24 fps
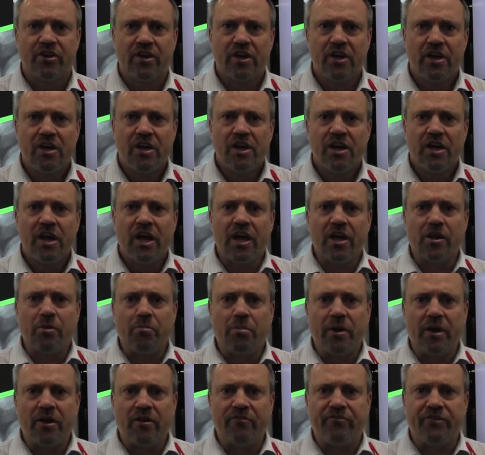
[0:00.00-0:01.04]
and the
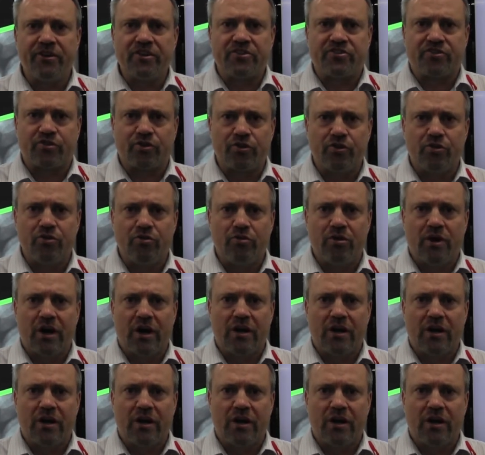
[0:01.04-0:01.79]
benefits through